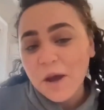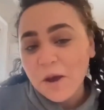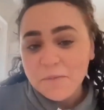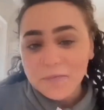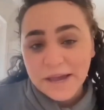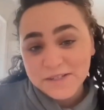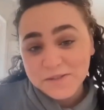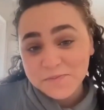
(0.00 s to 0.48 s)

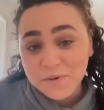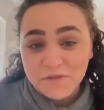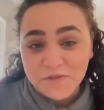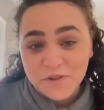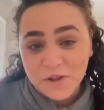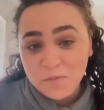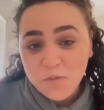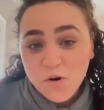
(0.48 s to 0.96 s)
come back to
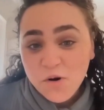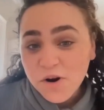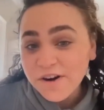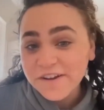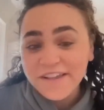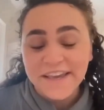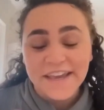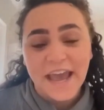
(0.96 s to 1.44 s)
Buffalo
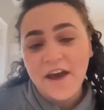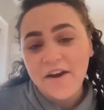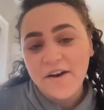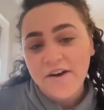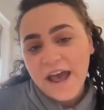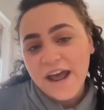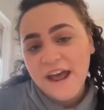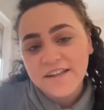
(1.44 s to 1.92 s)
more? Like
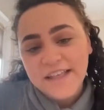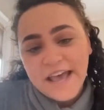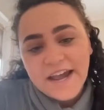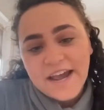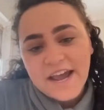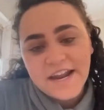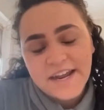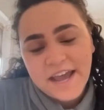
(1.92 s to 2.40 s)
how how did
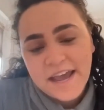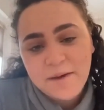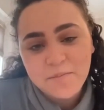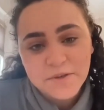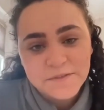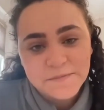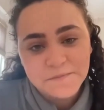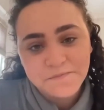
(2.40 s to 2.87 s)
that kind of
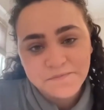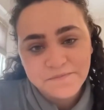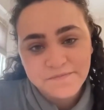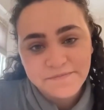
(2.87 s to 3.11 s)
happen?